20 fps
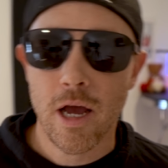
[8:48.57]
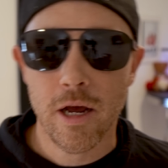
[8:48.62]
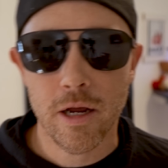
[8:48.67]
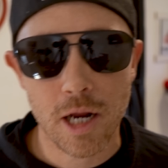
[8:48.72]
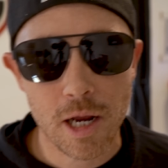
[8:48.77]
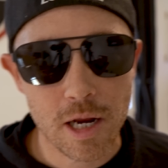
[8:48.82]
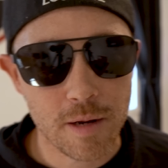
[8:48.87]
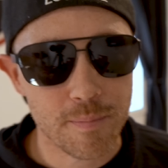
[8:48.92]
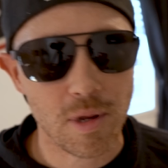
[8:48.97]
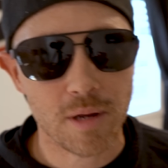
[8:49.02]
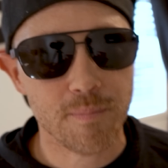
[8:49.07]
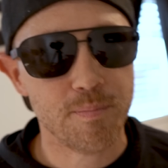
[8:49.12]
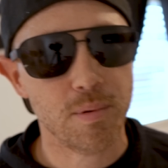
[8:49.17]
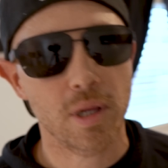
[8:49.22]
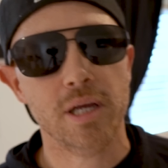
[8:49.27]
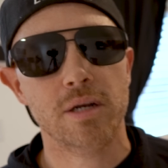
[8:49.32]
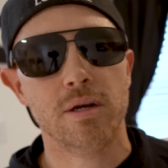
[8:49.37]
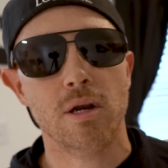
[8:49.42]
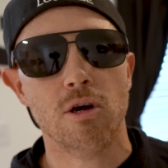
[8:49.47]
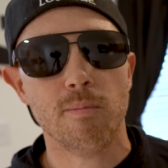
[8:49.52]
Yeah, they
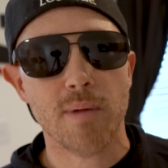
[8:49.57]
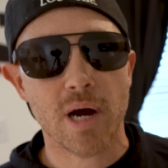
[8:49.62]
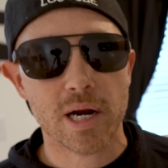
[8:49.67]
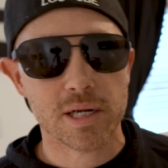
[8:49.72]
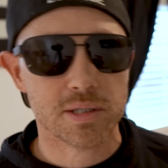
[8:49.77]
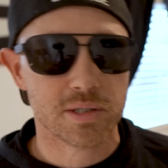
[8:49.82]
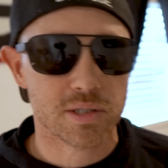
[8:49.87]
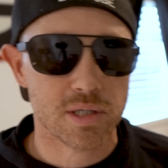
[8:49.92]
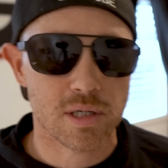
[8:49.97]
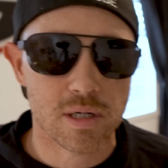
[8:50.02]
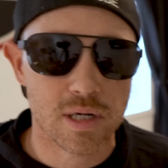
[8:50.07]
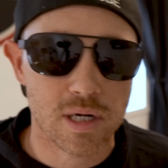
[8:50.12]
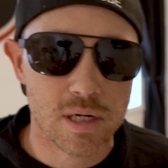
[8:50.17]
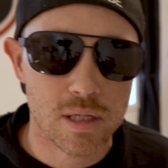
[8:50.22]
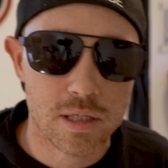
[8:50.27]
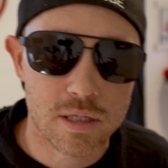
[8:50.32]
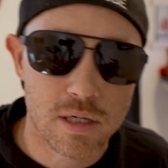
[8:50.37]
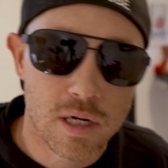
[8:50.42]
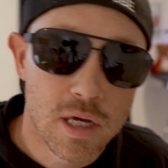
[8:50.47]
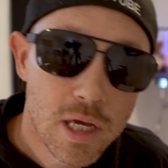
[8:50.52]
played nobody Citadel
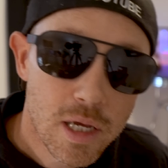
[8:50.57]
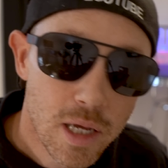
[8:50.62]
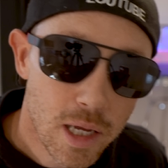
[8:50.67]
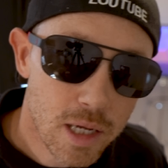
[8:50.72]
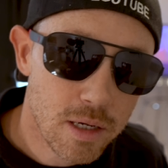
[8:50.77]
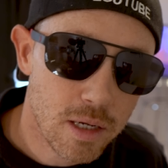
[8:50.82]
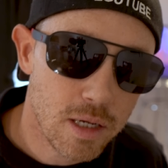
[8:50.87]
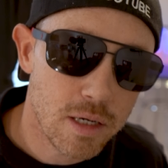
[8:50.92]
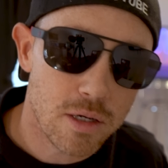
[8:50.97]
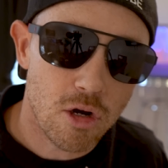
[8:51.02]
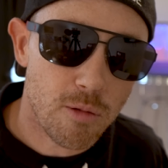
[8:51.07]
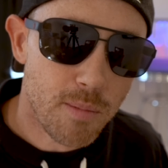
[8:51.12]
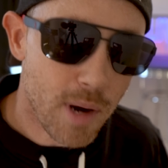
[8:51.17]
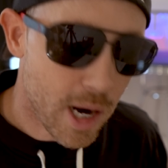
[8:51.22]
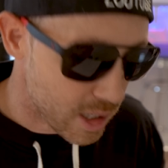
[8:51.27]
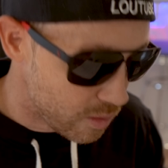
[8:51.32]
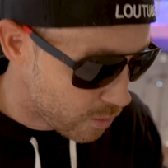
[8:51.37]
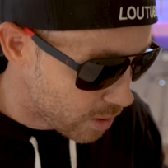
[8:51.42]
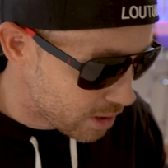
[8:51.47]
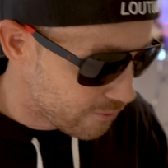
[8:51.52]
and
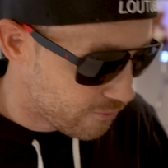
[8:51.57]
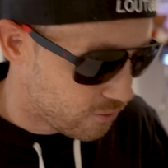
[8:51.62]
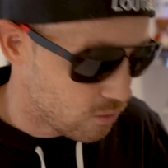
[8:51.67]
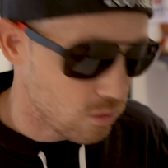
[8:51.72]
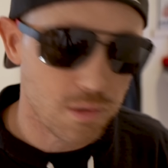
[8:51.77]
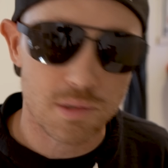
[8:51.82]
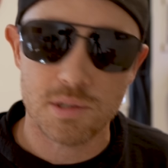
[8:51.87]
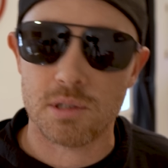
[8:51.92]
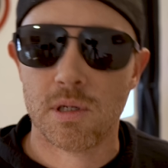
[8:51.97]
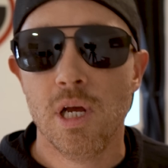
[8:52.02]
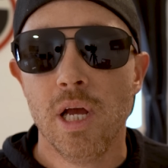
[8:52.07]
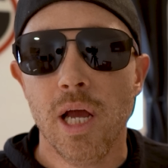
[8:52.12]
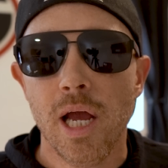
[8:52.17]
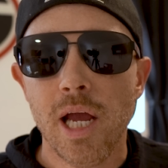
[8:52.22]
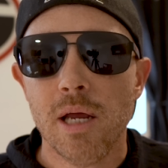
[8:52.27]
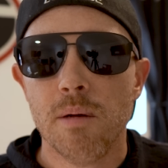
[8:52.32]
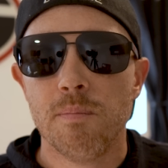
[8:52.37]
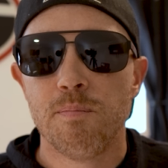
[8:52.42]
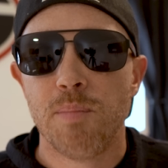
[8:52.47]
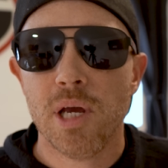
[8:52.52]
nobody Wake Forest
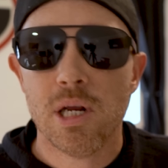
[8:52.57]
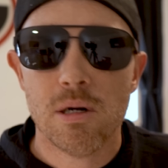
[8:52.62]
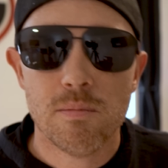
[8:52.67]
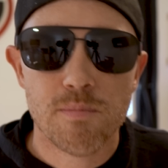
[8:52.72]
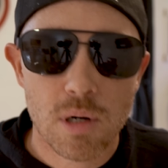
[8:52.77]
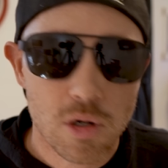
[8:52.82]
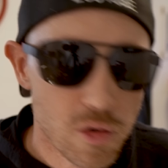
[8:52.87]
and beat them